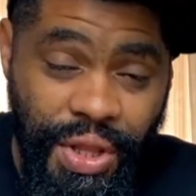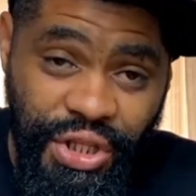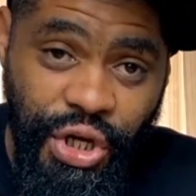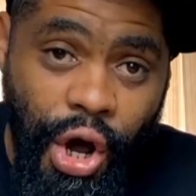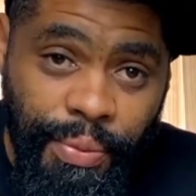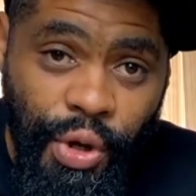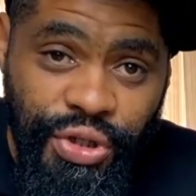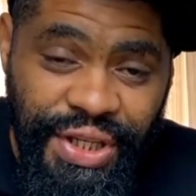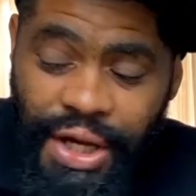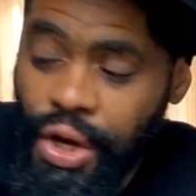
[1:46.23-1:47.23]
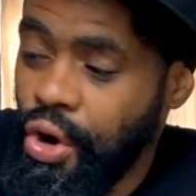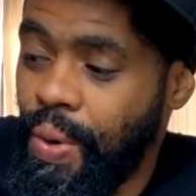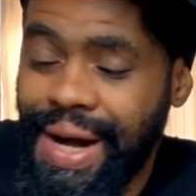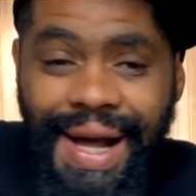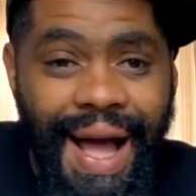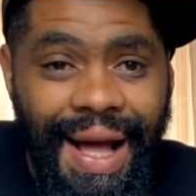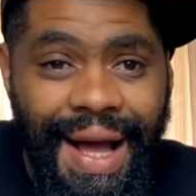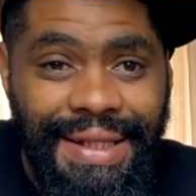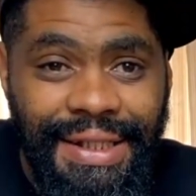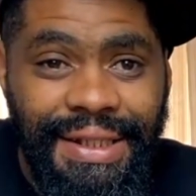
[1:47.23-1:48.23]
Whether it's your own music or a
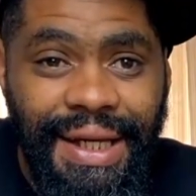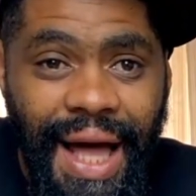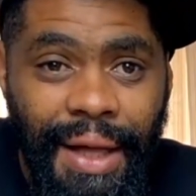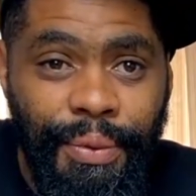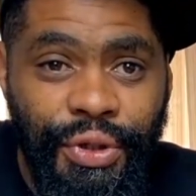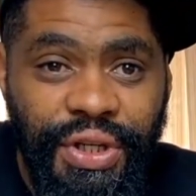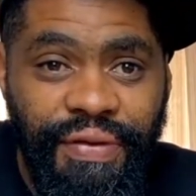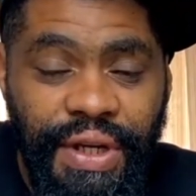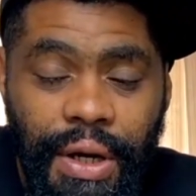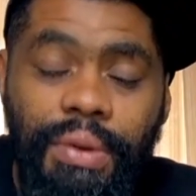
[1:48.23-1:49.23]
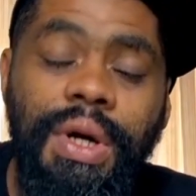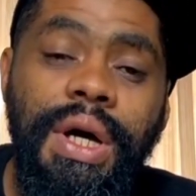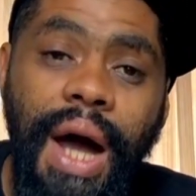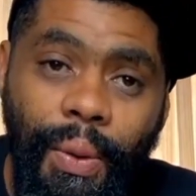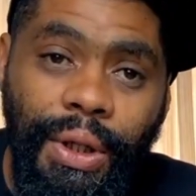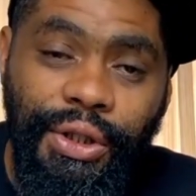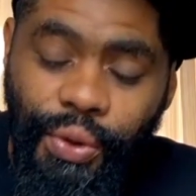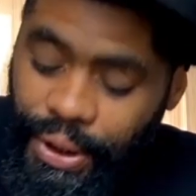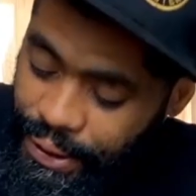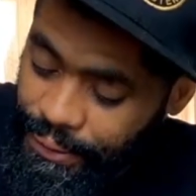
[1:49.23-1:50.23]
cuck cousin's cuck music video, I
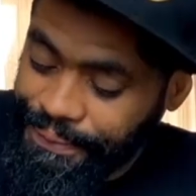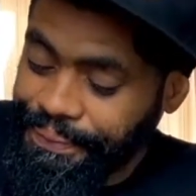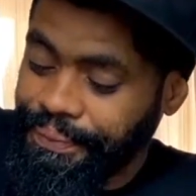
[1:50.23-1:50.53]
will do it.